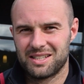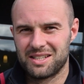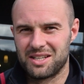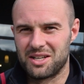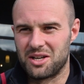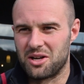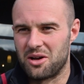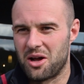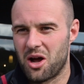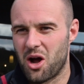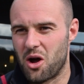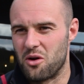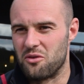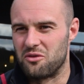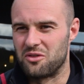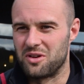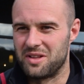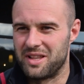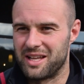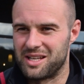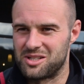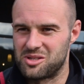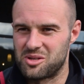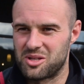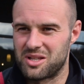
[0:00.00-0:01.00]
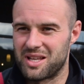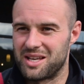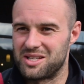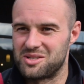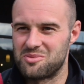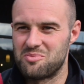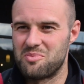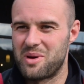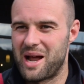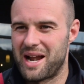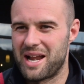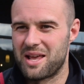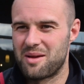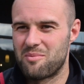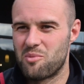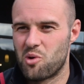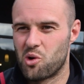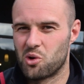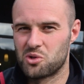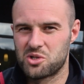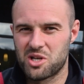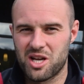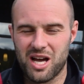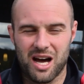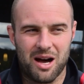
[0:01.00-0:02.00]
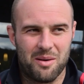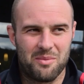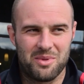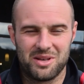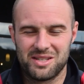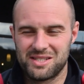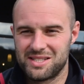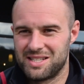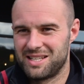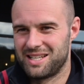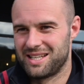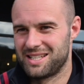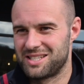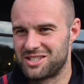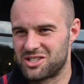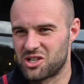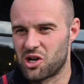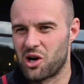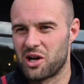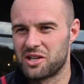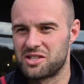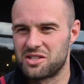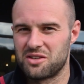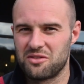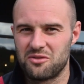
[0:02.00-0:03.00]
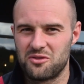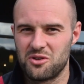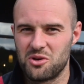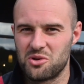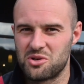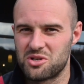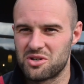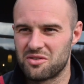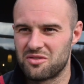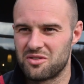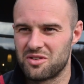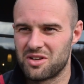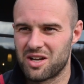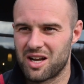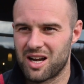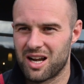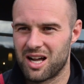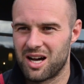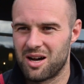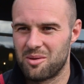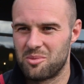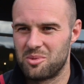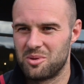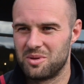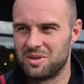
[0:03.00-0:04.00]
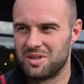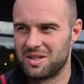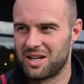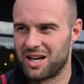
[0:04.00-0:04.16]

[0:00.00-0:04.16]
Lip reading: you know, hopefully there's many more to come. There's an exciting future for the club and